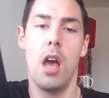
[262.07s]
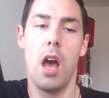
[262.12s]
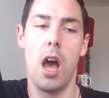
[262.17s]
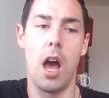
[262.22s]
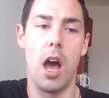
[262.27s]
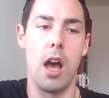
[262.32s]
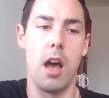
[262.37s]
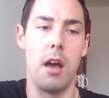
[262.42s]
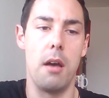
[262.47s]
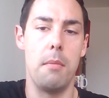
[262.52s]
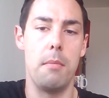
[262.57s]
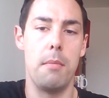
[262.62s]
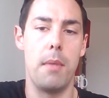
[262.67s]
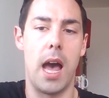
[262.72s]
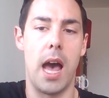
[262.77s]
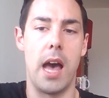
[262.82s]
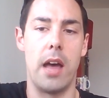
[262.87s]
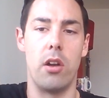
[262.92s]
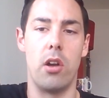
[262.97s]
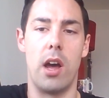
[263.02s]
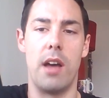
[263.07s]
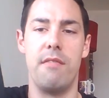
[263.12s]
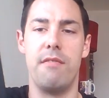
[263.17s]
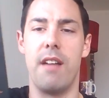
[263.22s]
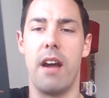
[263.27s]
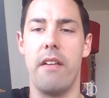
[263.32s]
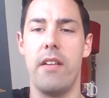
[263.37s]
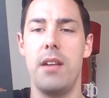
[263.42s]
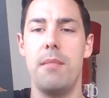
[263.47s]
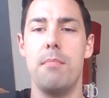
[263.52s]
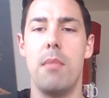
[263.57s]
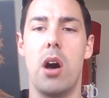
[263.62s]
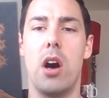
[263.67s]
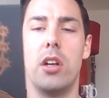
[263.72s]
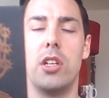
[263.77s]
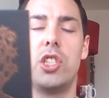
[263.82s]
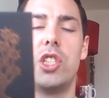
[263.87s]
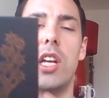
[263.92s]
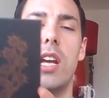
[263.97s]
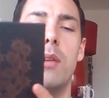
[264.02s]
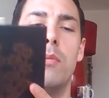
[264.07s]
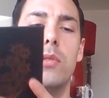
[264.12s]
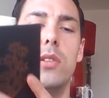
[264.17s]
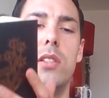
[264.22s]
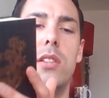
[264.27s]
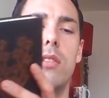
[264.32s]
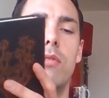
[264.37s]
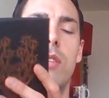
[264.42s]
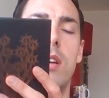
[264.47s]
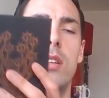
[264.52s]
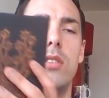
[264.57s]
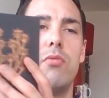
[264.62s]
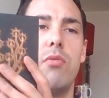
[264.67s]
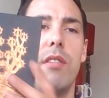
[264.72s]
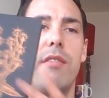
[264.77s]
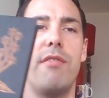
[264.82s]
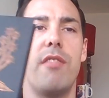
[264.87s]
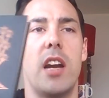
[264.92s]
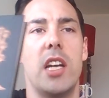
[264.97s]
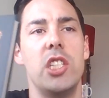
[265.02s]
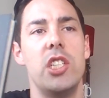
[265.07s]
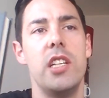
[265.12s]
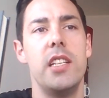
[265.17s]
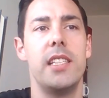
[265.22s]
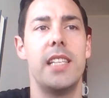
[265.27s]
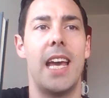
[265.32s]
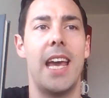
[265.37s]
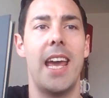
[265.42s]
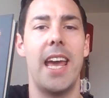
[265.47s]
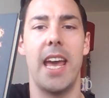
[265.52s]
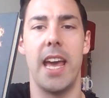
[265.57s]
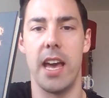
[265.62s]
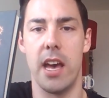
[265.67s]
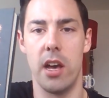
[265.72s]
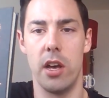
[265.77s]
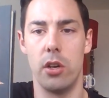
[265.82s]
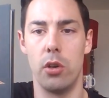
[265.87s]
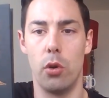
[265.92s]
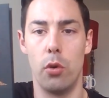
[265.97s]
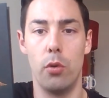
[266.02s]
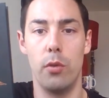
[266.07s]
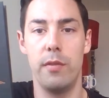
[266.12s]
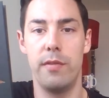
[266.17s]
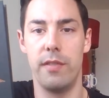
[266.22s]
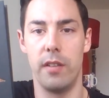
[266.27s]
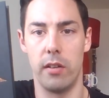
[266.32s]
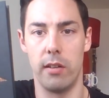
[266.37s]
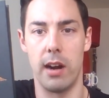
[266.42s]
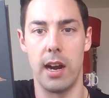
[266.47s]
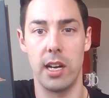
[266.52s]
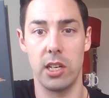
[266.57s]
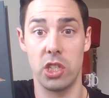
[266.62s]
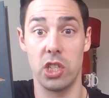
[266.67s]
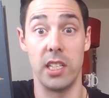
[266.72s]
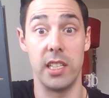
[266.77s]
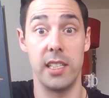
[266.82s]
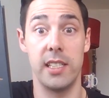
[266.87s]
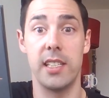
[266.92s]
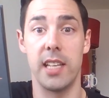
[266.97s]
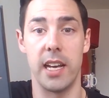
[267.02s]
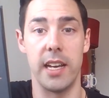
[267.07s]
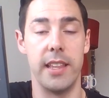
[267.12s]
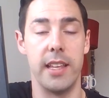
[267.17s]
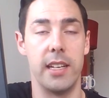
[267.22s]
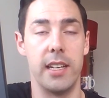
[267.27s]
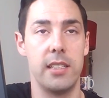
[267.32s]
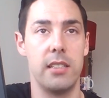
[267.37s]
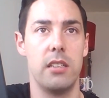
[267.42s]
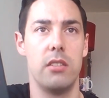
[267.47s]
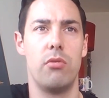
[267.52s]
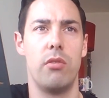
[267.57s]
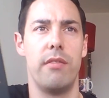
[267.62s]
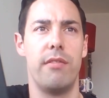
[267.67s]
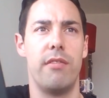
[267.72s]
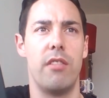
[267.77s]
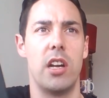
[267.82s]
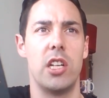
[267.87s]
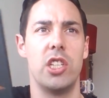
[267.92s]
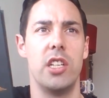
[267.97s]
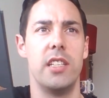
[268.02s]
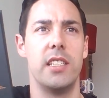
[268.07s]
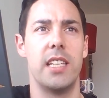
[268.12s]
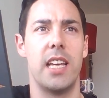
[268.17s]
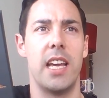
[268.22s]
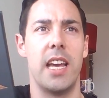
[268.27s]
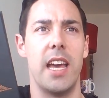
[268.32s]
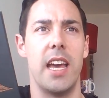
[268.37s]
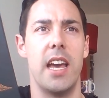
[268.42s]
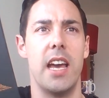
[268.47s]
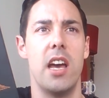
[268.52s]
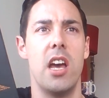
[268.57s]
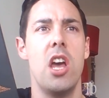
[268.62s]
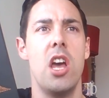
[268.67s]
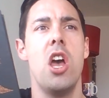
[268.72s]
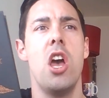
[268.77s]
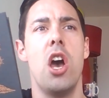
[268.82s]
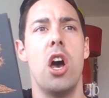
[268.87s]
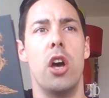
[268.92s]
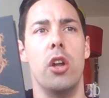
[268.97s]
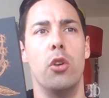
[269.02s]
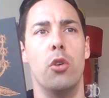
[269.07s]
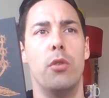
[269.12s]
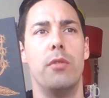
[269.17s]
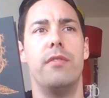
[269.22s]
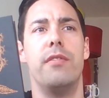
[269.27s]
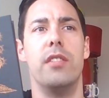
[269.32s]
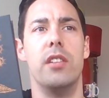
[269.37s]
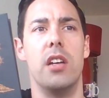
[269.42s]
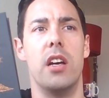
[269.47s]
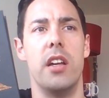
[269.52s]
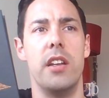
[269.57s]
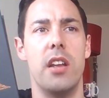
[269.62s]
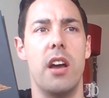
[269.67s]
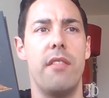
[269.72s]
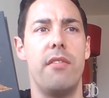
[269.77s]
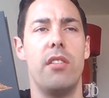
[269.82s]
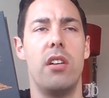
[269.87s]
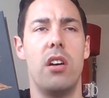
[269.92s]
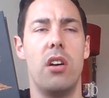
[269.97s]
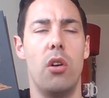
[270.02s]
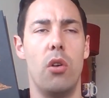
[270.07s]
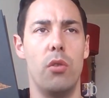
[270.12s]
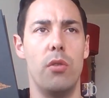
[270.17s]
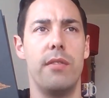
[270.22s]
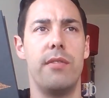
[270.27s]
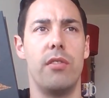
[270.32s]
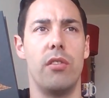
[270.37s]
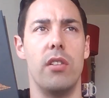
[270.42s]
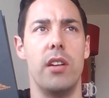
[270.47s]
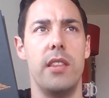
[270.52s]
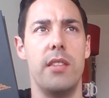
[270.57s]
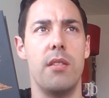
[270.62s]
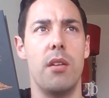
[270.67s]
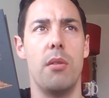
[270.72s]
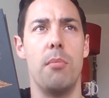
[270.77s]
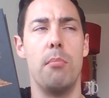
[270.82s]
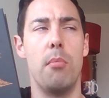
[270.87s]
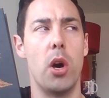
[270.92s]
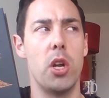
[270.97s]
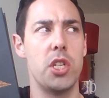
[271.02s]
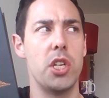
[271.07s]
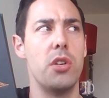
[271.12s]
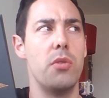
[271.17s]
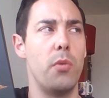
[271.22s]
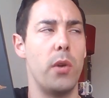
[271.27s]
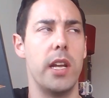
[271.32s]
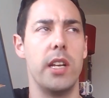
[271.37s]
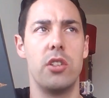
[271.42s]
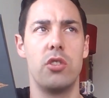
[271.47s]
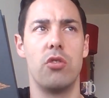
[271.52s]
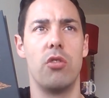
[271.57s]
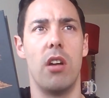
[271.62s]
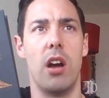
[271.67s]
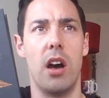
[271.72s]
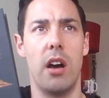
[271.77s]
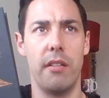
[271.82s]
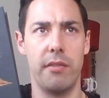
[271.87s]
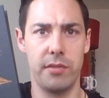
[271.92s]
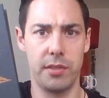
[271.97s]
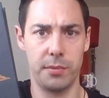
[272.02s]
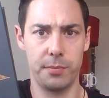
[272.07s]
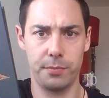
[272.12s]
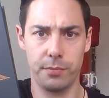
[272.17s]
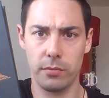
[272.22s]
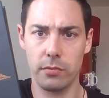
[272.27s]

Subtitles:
And I very much, it's refreshing to hear an author actually say this. It's refreshing to hear another author in modern witchcraft,